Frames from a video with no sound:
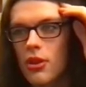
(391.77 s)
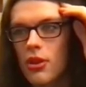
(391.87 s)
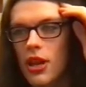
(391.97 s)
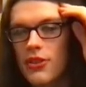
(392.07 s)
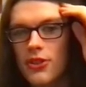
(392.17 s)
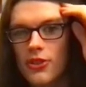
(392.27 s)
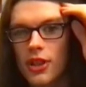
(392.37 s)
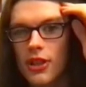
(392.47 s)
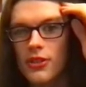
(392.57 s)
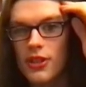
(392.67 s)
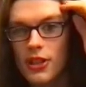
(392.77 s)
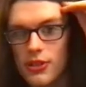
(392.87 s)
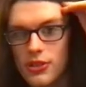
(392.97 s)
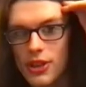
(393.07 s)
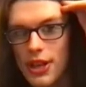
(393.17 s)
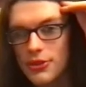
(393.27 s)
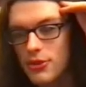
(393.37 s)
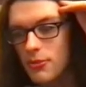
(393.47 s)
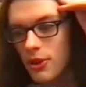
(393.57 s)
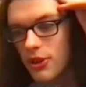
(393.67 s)
as in like stateless,
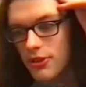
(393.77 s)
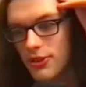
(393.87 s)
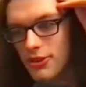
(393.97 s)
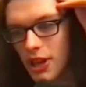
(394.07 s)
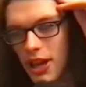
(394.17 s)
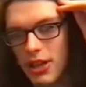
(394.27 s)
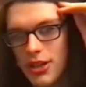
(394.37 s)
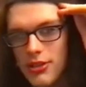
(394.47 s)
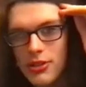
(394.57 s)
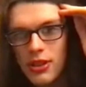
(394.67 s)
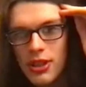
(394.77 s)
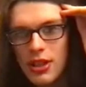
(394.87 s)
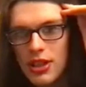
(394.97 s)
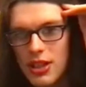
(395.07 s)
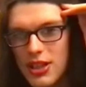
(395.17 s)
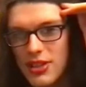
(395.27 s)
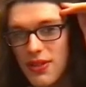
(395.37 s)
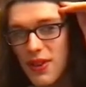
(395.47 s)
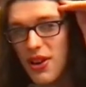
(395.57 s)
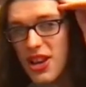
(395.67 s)
classless, moneyless societies, is a
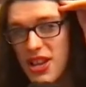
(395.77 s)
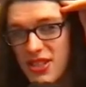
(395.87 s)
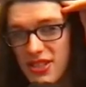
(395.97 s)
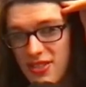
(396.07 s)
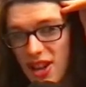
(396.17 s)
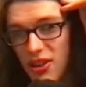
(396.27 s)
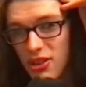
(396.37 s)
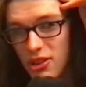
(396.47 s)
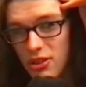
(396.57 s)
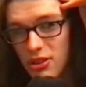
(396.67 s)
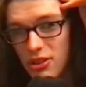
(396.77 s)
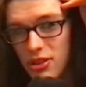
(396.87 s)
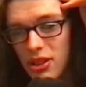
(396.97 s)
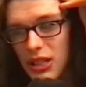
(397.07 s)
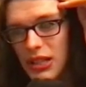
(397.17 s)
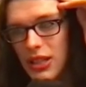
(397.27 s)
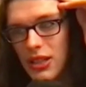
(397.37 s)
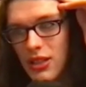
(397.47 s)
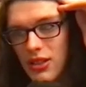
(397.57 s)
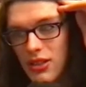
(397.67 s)
very hysterical,
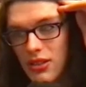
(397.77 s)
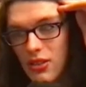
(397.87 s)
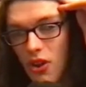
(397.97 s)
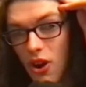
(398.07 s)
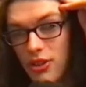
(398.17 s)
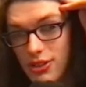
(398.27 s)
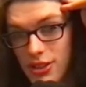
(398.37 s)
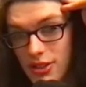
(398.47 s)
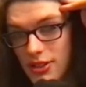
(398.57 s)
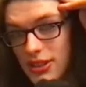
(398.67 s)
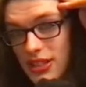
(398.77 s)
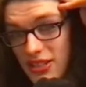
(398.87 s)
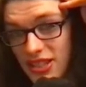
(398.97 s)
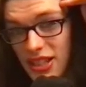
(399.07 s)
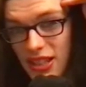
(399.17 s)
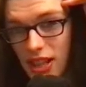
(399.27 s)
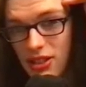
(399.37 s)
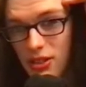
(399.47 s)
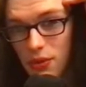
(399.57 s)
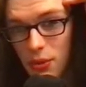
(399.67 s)
honestly
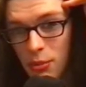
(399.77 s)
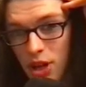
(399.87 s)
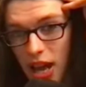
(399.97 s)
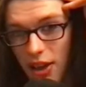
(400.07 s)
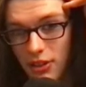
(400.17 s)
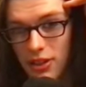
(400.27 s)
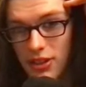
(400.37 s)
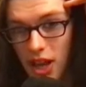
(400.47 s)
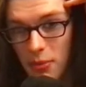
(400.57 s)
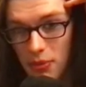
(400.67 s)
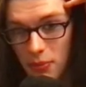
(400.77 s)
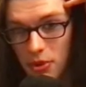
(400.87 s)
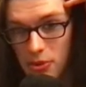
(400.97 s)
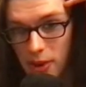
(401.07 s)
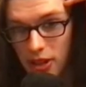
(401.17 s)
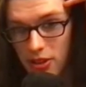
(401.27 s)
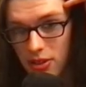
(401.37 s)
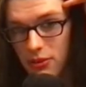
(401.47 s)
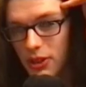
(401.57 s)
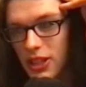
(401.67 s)
disconnected from reality type of perspective.
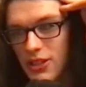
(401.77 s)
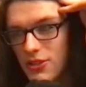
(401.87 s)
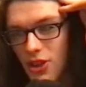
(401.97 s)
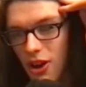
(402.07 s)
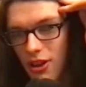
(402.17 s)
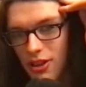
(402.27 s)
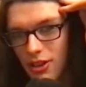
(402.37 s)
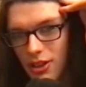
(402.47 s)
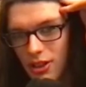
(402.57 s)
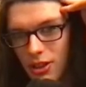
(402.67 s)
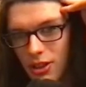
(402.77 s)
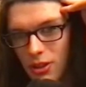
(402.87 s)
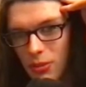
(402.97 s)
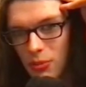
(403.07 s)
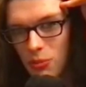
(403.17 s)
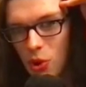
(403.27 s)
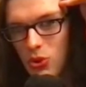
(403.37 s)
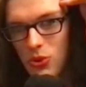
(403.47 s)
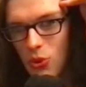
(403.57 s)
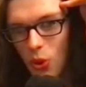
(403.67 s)
Like, it's not,
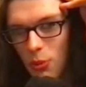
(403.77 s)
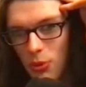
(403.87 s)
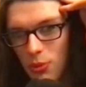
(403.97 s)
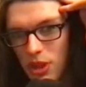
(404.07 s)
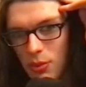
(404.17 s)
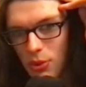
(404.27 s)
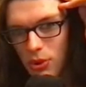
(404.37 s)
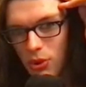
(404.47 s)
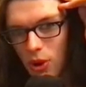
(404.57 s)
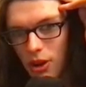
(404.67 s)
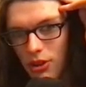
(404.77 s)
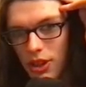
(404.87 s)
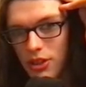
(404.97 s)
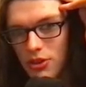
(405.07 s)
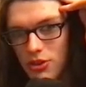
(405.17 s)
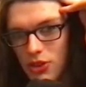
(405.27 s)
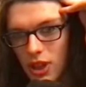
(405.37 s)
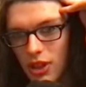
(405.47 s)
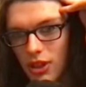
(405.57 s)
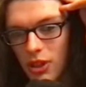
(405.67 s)
most normal people who aren't like just like